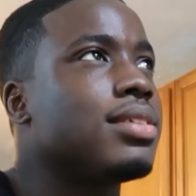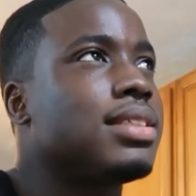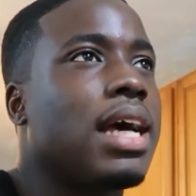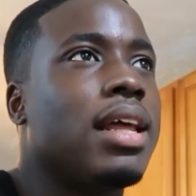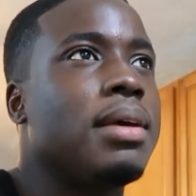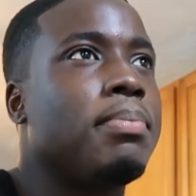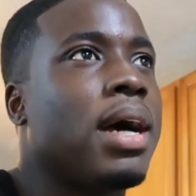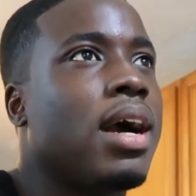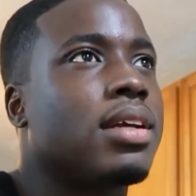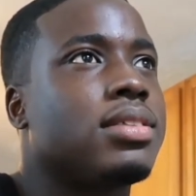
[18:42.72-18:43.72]
Solid
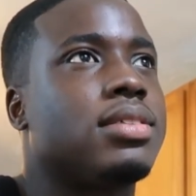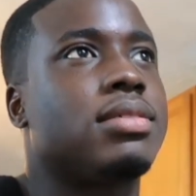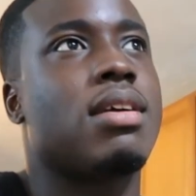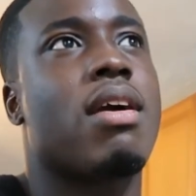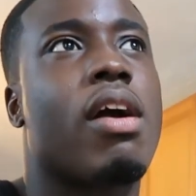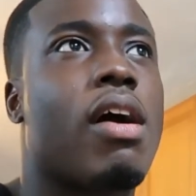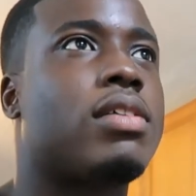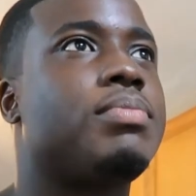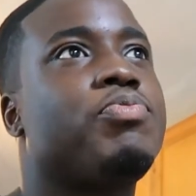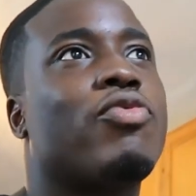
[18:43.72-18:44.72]
Box.
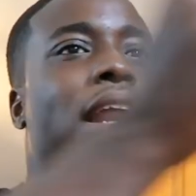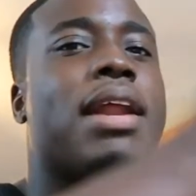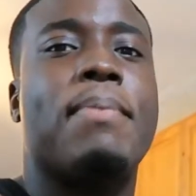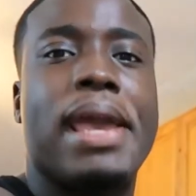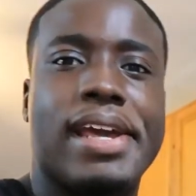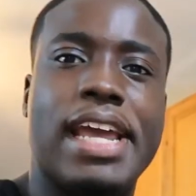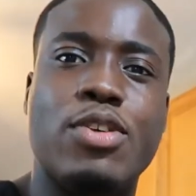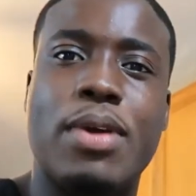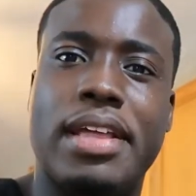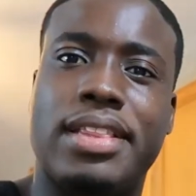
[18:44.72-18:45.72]
Right in back of that,
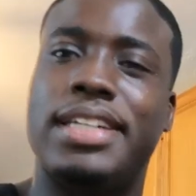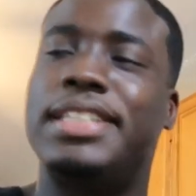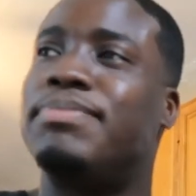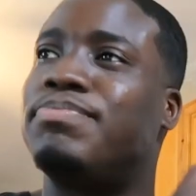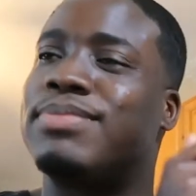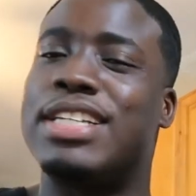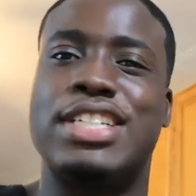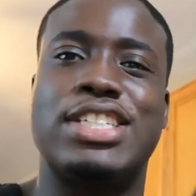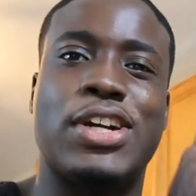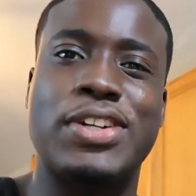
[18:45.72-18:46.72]
you had the
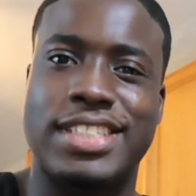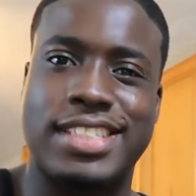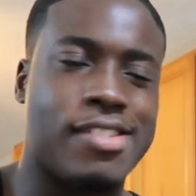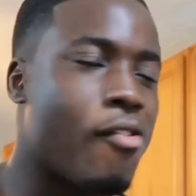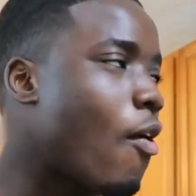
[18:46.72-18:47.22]
desserts.